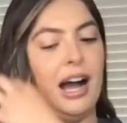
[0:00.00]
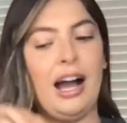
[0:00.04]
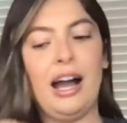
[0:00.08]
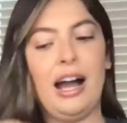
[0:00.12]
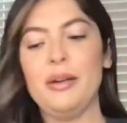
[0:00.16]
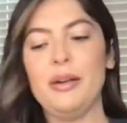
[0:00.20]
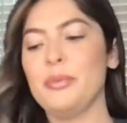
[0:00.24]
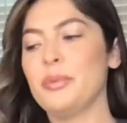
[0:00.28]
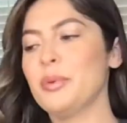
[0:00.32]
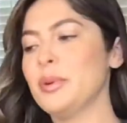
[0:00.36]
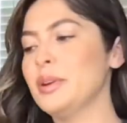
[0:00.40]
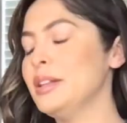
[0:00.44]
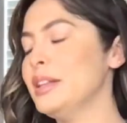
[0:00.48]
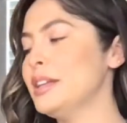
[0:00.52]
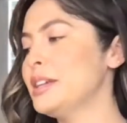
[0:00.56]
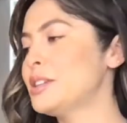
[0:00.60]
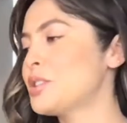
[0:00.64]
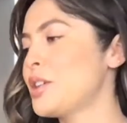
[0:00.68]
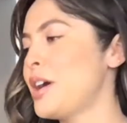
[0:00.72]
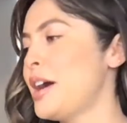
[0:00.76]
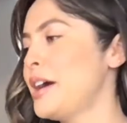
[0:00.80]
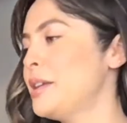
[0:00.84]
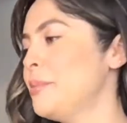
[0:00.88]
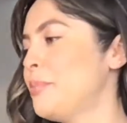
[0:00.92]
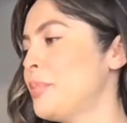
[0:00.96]
I really
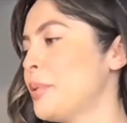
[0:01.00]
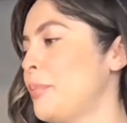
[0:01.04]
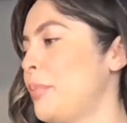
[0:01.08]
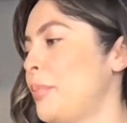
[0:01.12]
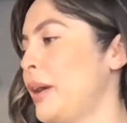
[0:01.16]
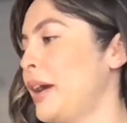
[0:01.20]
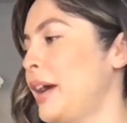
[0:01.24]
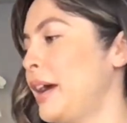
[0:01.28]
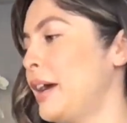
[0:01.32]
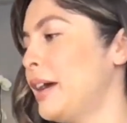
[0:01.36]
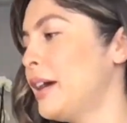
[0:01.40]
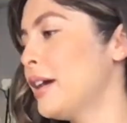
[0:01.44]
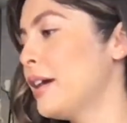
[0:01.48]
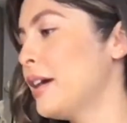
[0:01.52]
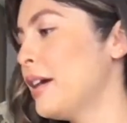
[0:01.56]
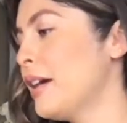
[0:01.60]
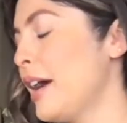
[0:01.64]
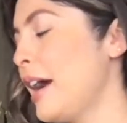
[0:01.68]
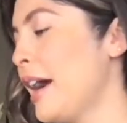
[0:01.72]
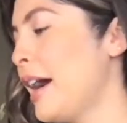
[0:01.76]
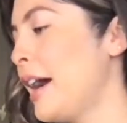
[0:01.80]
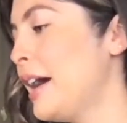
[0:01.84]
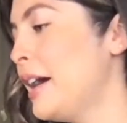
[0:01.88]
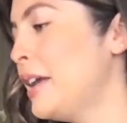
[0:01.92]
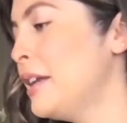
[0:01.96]
try to prepare,
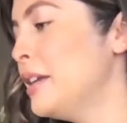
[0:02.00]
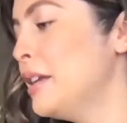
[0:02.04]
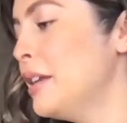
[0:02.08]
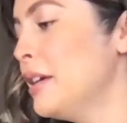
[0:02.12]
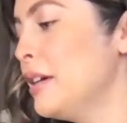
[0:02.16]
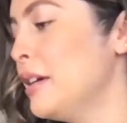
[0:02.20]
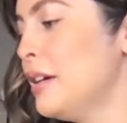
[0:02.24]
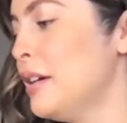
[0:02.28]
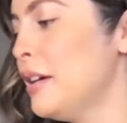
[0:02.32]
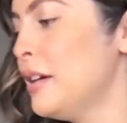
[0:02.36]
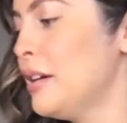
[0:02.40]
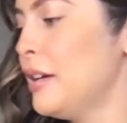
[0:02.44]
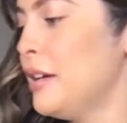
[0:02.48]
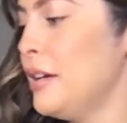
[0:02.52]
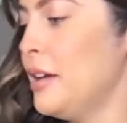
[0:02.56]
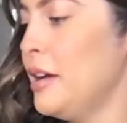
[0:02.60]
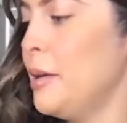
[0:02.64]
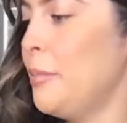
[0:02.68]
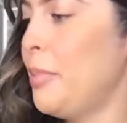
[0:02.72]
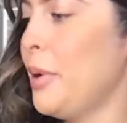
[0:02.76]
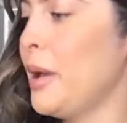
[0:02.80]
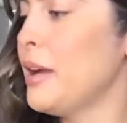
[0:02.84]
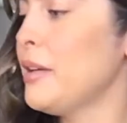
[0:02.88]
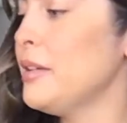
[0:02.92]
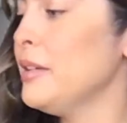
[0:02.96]
and
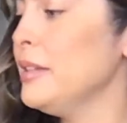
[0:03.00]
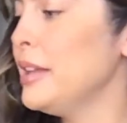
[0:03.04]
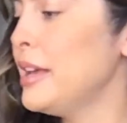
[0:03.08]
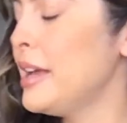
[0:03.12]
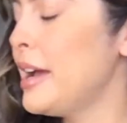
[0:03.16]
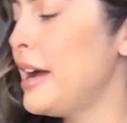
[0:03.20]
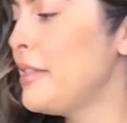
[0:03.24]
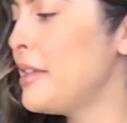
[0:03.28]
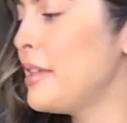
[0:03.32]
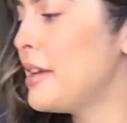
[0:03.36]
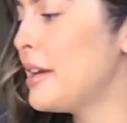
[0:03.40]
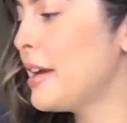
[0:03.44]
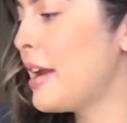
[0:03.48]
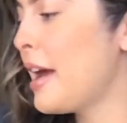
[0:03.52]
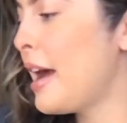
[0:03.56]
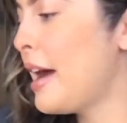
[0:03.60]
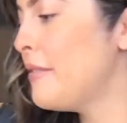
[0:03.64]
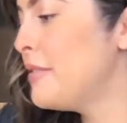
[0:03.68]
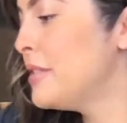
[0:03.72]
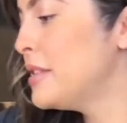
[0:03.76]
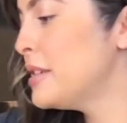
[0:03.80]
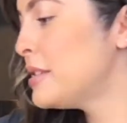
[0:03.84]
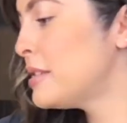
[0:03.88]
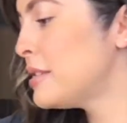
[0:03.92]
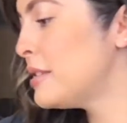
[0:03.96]
apparently I didn't
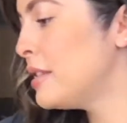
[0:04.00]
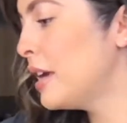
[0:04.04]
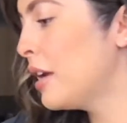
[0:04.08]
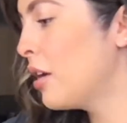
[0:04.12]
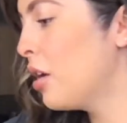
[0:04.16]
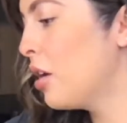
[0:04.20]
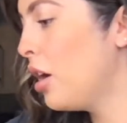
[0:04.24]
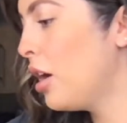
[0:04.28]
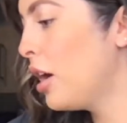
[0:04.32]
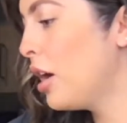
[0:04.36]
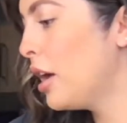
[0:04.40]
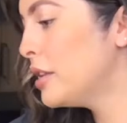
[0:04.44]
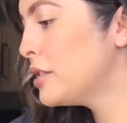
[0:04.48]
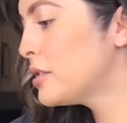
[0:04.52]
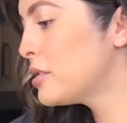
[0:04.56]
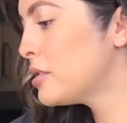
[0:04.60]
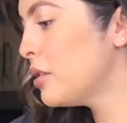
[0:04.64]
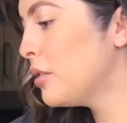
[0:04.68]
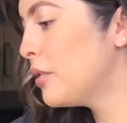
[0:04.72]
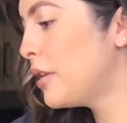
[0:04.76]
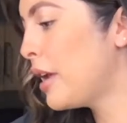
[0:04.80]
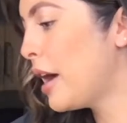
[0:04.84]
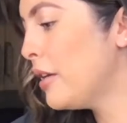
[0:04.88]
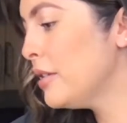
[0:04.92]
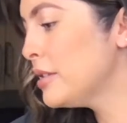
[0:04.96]
have this thing on.
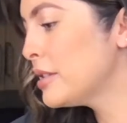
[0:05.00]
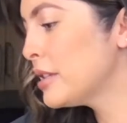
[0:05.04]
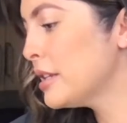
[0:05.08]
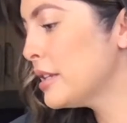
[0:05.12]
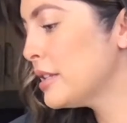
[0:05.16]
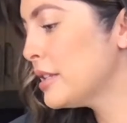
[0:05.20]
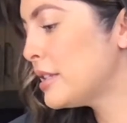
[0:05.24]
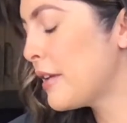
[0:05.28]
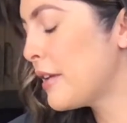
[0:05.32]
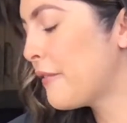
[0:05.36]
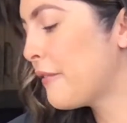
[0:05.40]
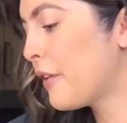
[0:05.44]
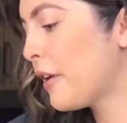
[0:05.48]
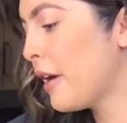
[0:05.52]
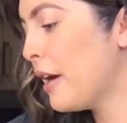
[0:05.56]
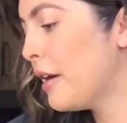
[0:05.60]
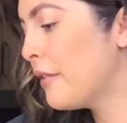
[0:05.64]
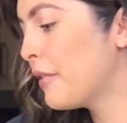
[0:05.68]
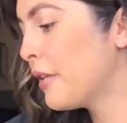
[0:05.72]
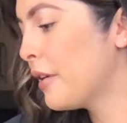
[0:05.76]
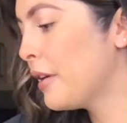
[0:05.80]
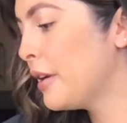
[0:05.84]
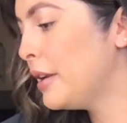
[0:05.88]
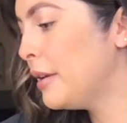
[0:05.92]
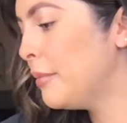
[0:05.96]
So now it's going to take
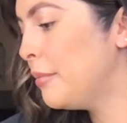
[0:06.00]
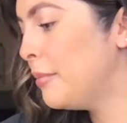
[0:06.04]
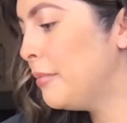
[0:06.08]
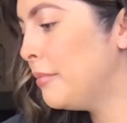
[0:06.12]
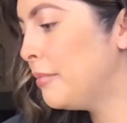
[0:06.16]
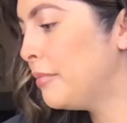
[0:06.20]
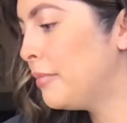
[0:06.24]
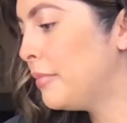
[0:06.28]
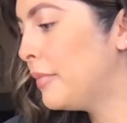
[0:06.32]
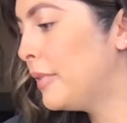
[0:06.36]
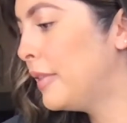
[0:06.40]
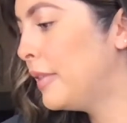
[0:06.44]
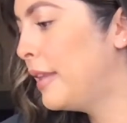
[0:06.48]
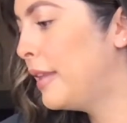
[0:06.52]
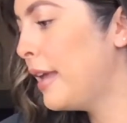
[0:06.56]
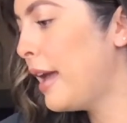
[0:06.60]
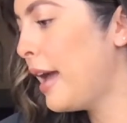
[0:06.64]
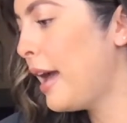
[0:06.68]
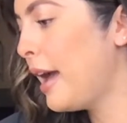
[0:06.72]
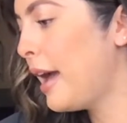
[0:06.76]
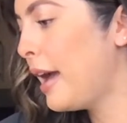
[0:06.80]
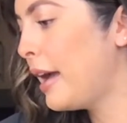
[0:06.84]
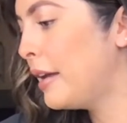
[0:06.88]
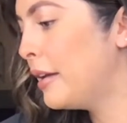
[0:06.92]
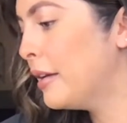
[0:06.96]
forever and a
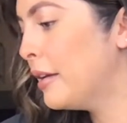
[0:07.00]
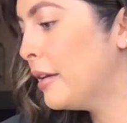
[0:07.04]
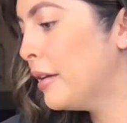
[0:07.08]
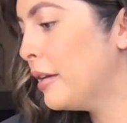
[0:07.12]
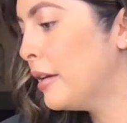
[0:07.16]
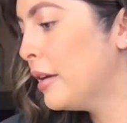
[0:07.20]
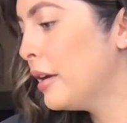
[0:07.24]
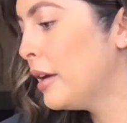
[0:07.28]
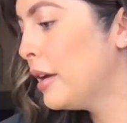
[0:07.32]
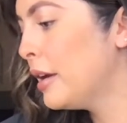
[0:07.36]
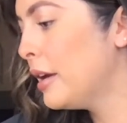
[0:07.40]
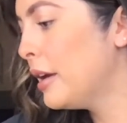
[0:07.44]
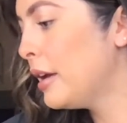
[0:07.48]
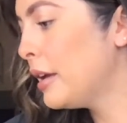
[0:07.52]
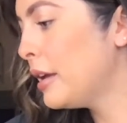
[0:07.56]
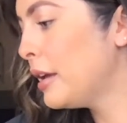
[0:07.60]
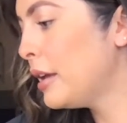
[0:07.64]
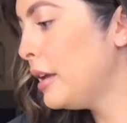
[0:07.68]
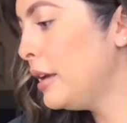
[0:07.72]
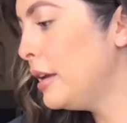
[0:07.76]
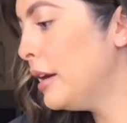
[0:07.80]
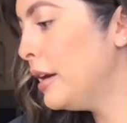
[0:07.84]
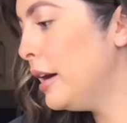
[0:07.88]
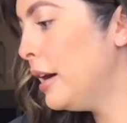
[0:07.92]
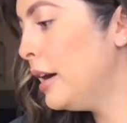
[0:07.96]
day to
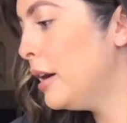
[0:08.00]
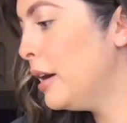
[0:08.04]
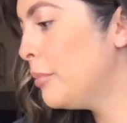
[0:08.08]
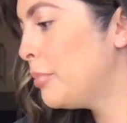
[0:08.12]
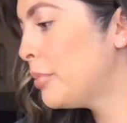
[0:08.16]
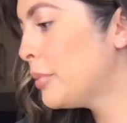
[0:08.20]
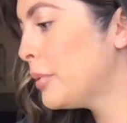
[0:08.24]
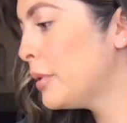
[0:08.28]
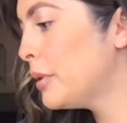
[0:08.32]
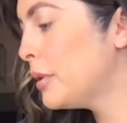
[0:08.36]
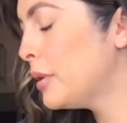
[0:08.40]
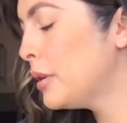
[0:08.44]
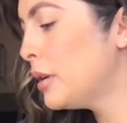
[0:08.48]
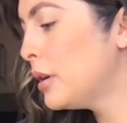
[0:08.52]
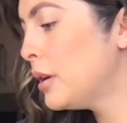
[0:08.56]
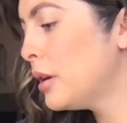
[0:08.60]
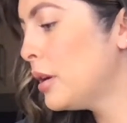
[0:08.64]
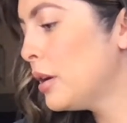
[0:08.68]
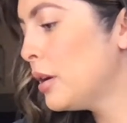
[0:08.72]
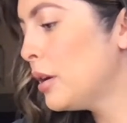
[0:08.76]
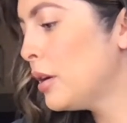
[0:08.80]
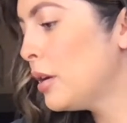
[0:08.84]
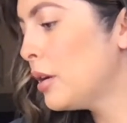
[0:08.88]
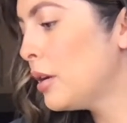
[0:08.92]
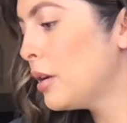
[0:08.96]
heat up.
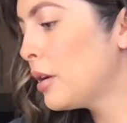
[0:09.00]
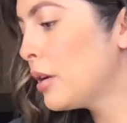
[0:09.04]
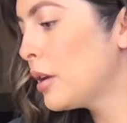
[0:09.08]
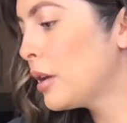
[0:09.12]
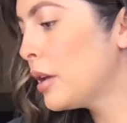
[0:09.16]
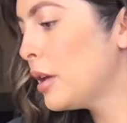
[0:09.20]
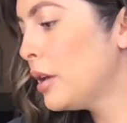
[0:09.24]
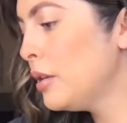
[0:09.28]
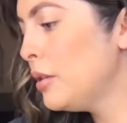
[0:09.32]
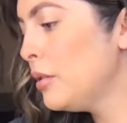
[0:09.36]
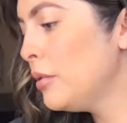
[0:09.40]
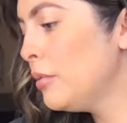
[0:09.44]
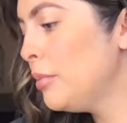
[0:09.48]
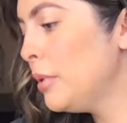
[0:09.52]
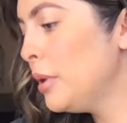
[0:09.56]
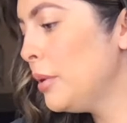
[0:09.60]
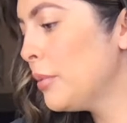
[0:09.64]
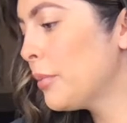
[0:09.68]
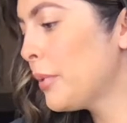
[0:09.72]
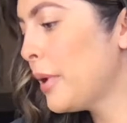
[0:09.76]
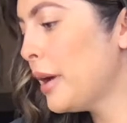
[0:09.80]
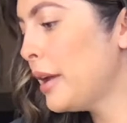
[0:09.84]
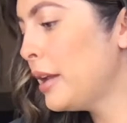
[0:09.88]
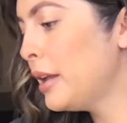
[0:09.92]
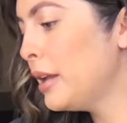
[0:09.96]
Can you be
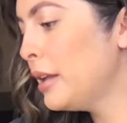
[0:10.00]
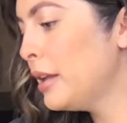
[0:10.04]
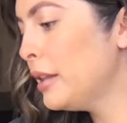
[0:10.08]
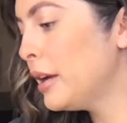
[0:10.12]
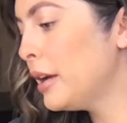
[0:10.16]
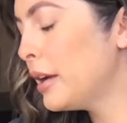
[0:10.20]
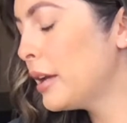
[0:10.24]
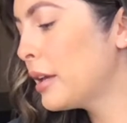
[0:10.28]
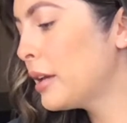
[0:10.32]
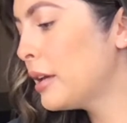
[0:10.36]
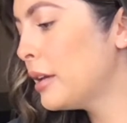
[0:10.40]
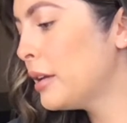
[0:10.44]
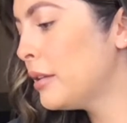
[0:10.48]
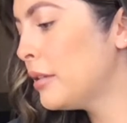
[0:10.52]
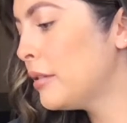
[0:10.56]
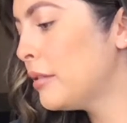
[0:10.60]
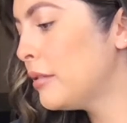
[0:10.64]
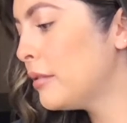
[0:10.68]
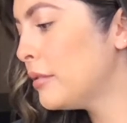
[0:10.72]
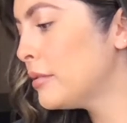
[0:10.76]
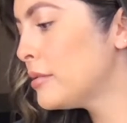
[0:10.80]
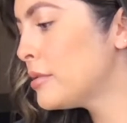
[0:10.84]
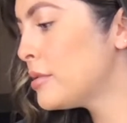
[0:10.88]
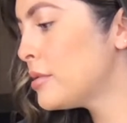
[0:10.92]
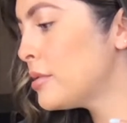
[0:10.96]
ready like
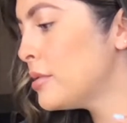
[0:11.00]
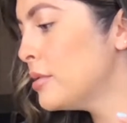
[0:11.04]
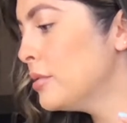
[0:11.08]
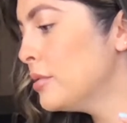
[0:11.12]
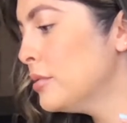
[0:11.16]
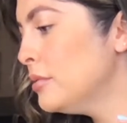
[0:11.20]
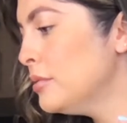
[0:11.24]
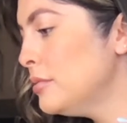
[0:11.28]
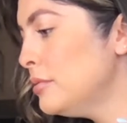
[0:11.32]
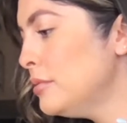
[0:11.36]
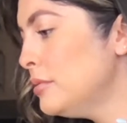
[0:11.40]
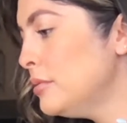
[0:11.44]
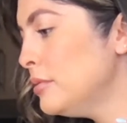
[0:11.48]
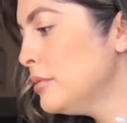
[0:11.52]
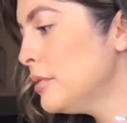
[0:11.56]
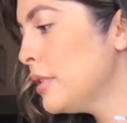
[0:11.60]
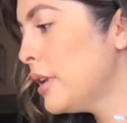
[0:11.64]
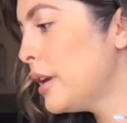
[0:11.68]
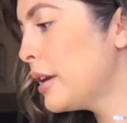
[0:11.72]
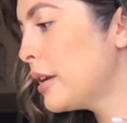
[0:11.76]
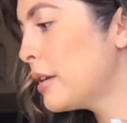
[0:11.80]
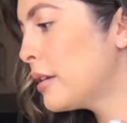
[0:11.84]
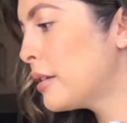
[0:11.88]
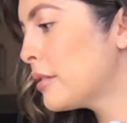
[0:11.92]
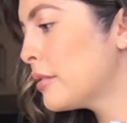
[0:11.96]
in soon?
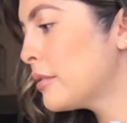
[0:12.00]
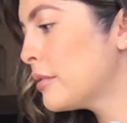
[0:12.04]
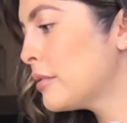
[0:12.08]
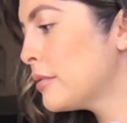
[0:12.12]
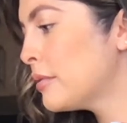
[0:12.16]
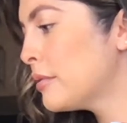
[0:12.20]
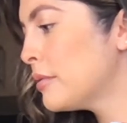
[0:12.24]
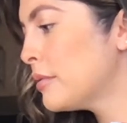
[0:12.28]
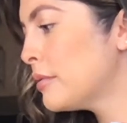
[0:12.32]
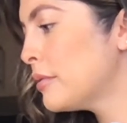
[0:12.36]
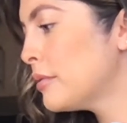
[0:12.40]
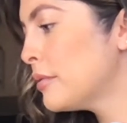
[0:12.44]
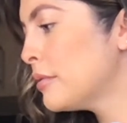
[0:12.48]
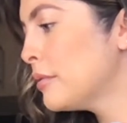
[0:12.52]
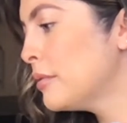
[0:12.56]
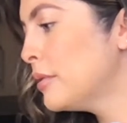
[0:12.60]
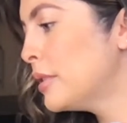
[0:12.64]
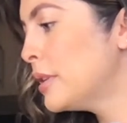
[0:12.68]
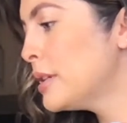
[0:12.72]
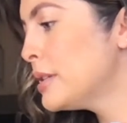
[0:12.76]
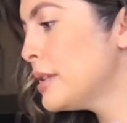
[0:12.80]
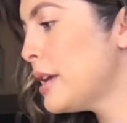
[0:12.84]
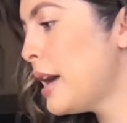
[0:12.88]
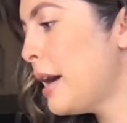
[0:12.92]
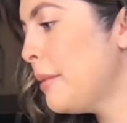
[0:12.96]
Like,
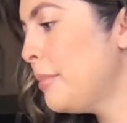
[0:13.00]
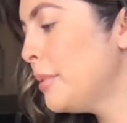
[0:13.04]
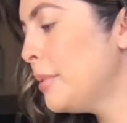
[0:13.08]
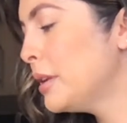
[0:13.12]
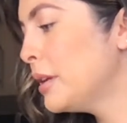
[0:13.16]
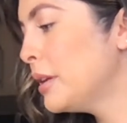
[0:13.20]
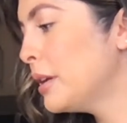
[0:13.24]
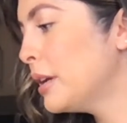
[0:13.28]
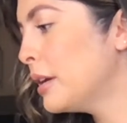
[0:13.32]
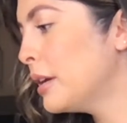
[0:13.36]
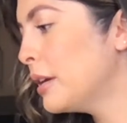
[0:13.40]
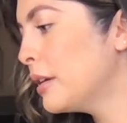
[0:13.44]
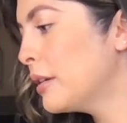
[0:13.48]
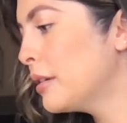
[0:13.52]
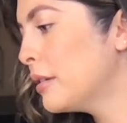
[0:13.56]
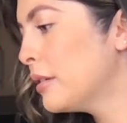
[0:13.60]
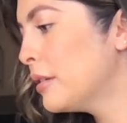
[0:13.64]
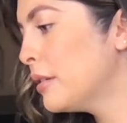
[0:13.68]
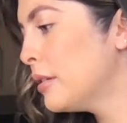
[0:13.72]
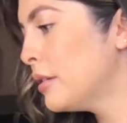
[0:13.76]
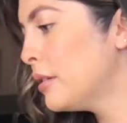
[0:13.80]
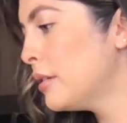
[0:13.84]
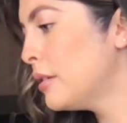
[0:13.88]
what is happening?